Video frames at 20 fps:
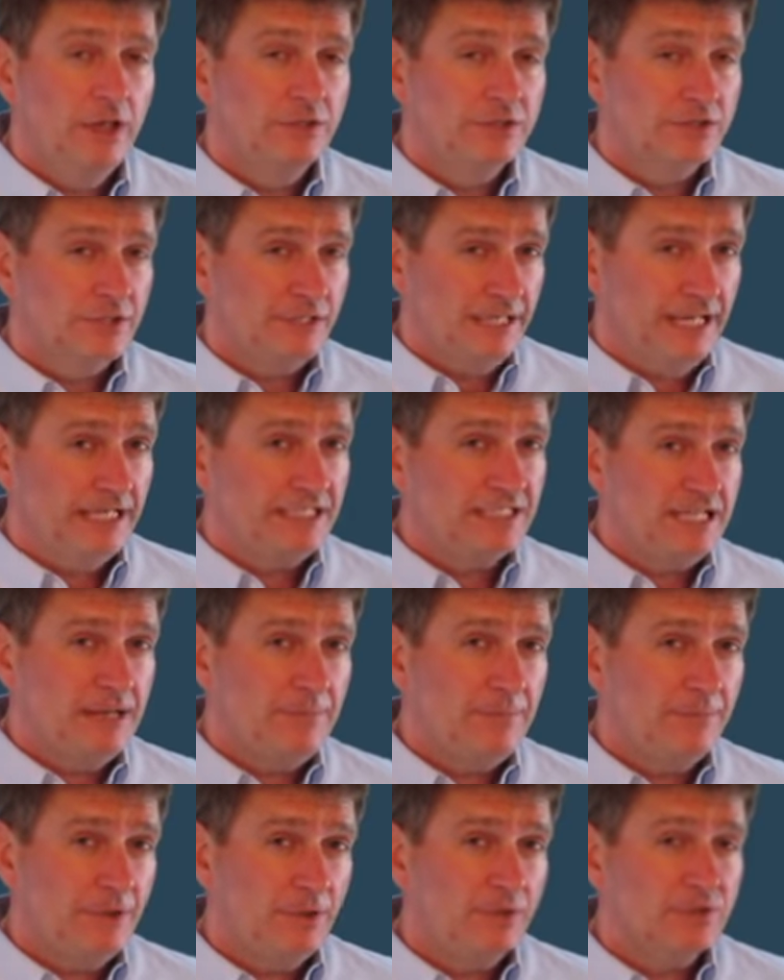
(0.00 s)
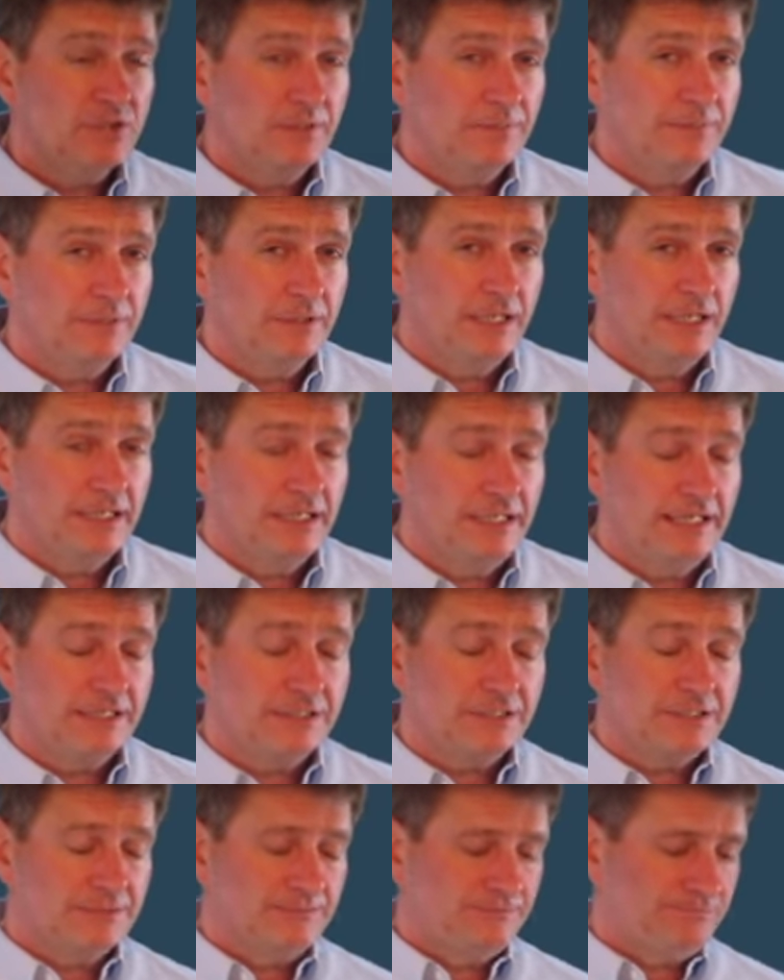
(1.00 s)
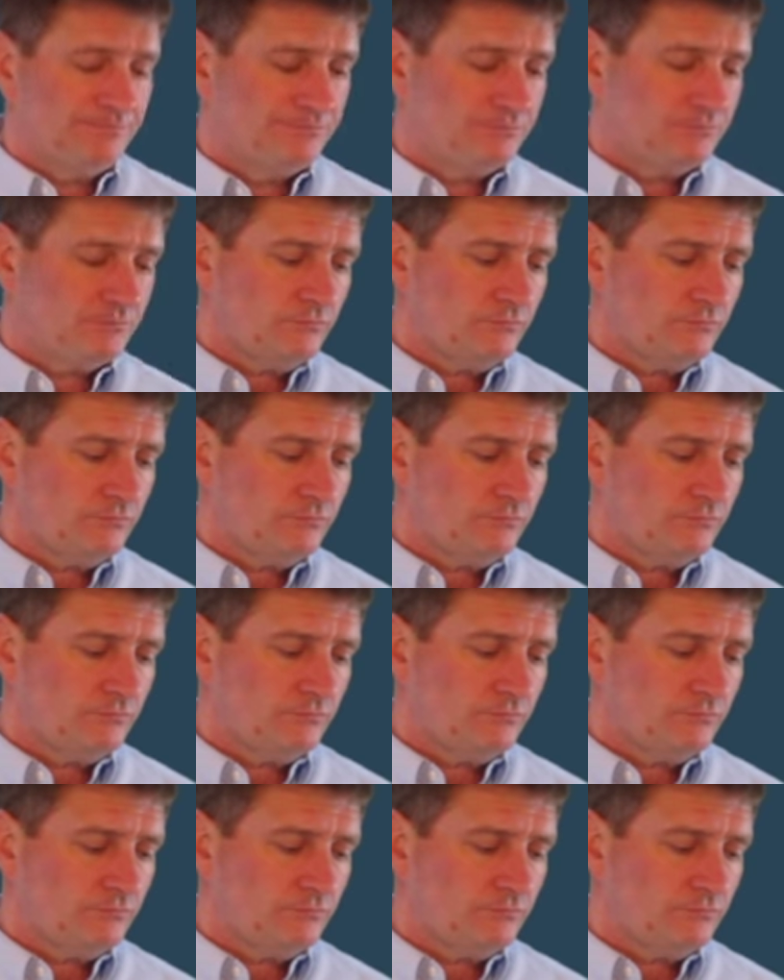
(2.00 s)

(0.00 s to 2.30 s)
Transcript: So the next step would go something like this.